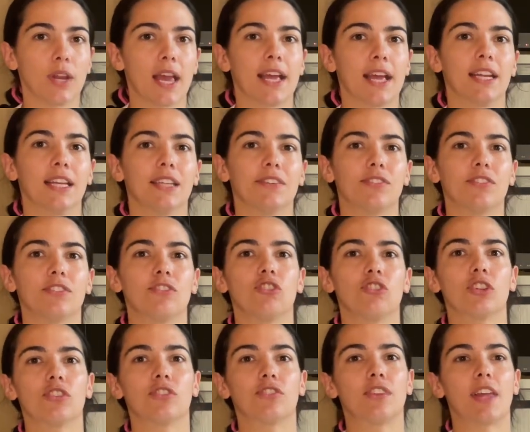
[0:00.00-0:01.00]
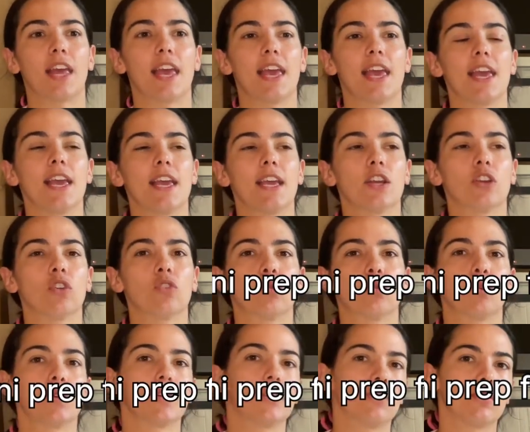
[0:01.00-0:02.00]
and it's just a
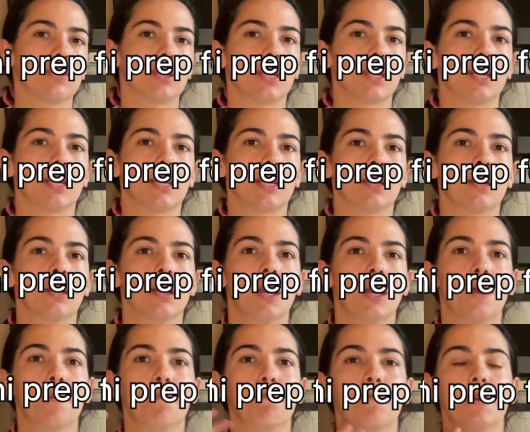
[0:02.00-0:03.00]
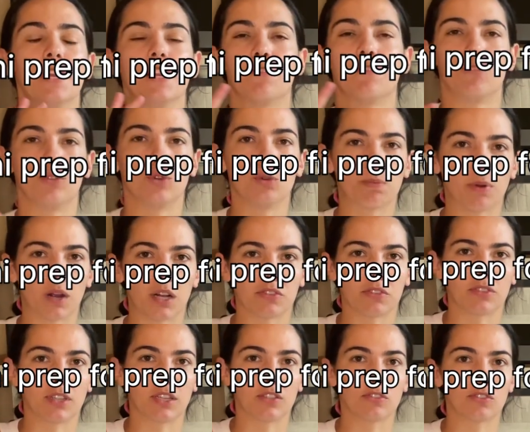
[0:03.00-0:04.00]
Cuisinart mini food
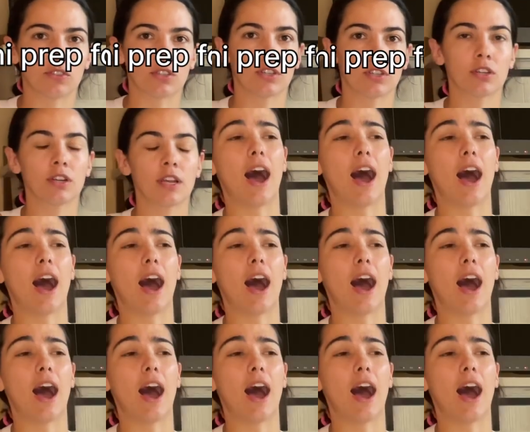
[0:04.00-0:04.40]
processor.